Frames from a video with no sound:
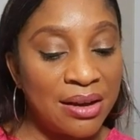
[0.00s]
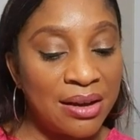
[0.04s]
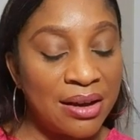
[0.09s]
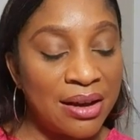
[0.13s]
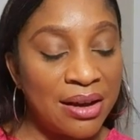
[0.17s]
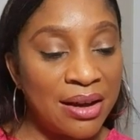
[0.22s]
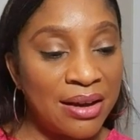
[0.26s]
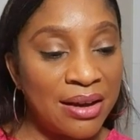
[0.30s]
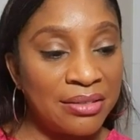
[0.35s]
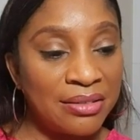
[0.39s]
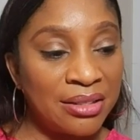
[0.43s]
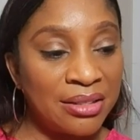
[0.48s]

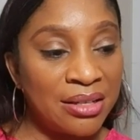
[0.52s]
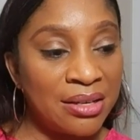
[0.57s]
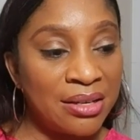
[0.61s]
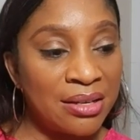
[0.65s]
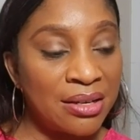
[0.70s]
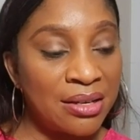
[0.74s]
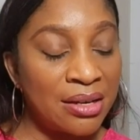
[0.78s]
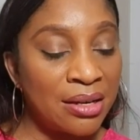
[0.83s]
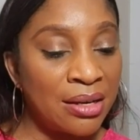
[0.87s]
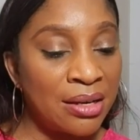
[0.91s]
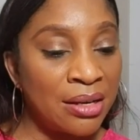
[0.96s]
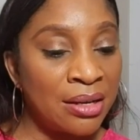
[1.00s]
I think
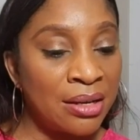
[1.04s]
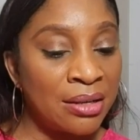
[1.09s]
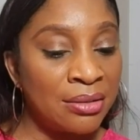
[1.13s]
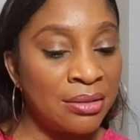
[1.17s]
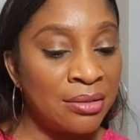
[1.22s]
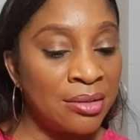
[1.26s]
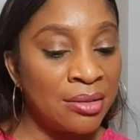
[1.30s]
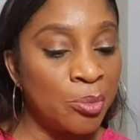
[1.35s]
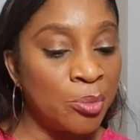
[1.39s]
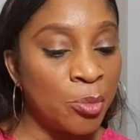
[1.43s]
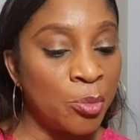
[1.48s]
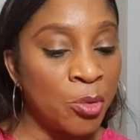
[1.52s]

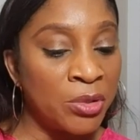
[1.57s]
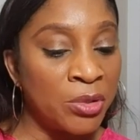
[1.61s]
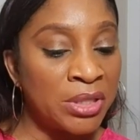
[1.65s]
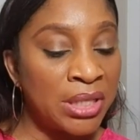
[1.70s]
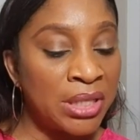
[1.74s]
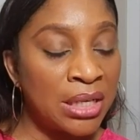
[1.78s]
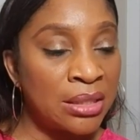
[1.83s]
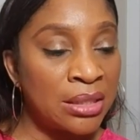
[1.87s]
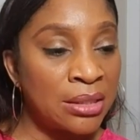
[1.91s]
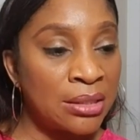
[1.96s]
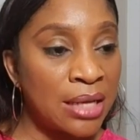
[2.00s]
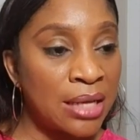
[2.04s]
the
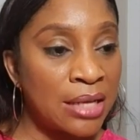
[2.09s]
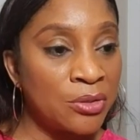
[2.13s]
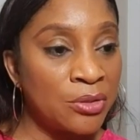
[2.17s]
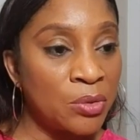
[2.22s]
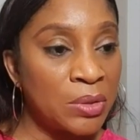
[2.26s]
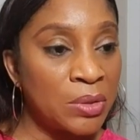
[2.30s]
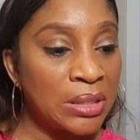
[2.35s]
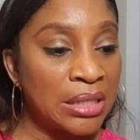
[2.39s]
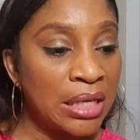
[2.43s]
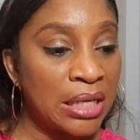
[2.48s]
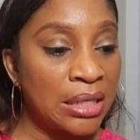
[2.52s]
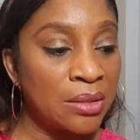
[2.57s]
protests, as you
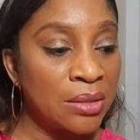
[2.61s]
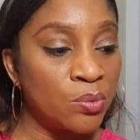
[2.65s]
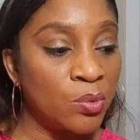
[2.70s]
said,